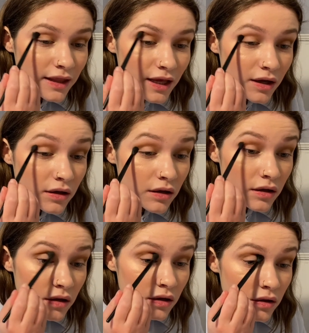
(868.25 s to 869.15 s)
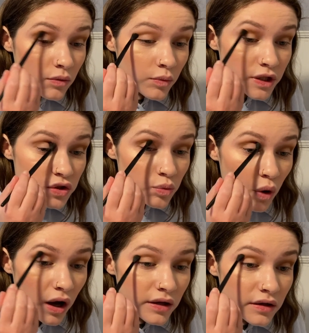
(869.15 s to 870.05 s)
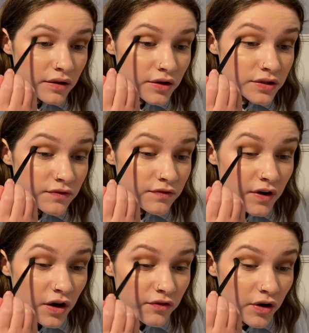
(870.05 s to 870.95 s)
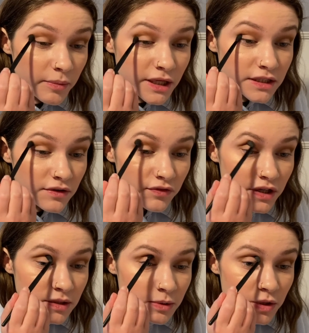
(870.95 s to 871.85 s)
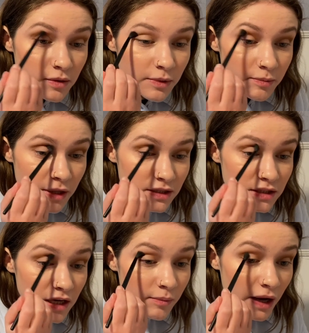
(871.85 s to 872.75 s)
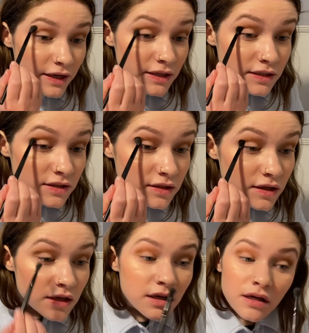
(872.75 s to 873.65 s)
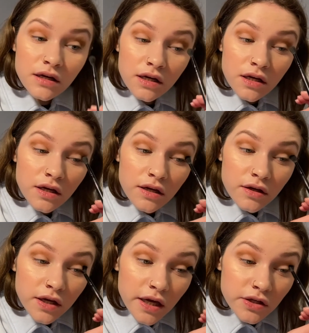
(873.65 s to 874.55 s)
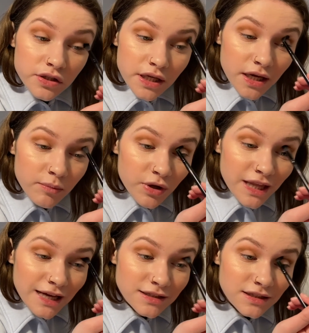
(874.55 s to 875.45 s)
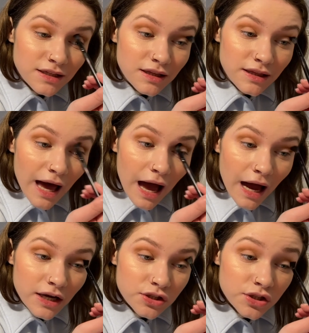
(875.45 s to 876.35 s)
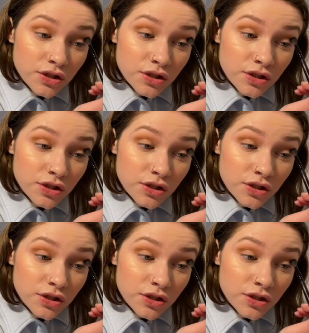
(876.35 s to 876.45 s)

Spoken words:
Like which one? There's a very, very big difference between a B+ and A-. Can't just hit him with that slash.